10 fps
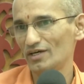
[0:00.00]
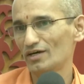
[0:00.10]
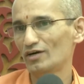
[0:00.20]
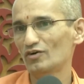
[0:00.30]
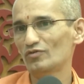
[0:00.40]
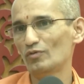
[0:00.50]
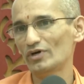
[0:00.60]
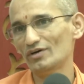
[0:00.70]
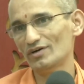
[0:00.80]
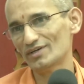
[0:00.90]
A kind of
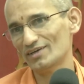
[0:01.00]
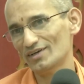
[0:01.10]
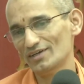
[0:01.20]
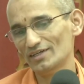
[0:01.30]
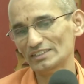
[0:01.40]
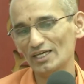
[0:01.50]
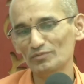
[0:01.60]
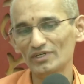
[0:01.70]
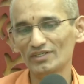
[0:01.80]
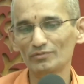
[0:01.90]
boycott has
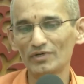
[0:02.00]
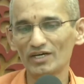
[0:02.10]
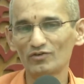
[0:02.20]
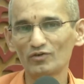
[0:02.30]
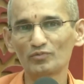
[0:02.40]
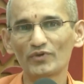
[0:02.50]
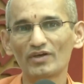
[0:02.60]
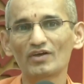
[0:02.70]
happened there back home.